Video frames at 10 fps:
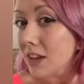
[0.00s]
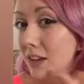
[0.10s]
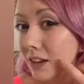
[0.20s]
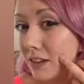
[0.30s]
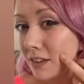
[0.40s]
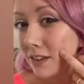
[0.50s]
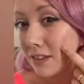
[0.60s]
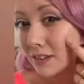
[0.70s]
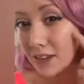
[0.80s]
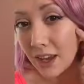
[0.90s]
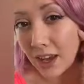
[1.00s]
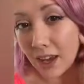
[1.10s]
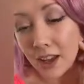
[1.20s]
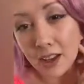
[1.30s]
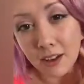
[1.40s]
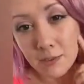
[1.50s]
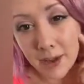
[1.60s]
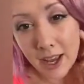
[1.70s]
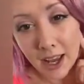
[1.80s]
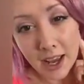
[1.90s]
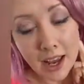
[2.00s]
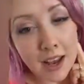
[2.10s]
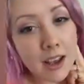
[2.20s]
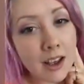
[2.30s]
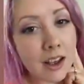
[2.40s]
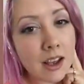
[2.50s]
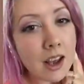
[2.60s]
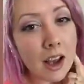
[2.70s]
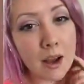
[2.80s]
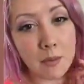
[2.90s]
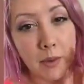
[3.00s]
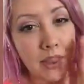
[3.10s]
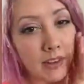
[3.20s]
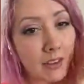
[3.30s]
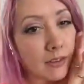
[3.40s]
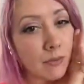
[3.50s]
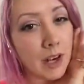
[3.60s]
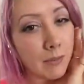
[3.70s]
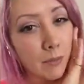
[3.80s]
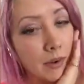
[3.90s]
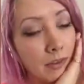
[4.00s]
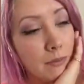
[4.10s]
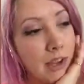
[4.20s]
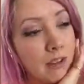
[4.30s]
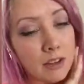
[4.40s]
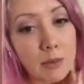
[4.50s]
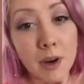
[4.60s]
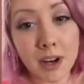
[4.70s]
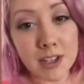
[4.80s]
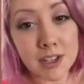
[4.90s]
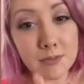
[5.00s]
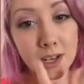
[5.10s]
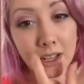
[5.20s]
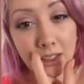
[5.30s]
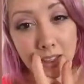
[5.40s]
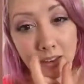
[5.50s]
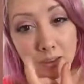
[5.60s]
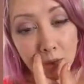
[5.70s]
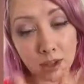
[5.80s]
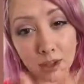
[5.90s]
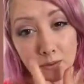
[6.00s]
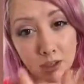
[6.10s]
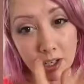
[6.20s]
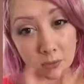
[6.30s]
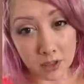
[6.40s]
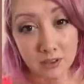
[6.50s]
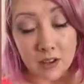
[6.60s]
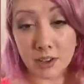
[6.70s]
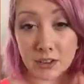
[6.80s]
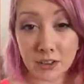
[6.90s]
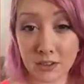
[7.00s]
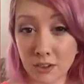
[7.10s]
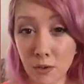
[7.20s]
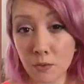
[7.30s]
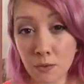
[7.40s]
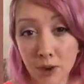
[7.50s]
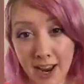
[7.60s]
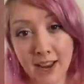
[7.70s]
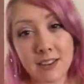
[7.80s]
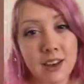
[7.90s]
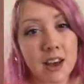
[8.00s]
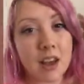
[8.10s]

You can still see a little bit here, but this doesn't really bother me too much. It's mainly this one that I really wanted to cover because it's so red.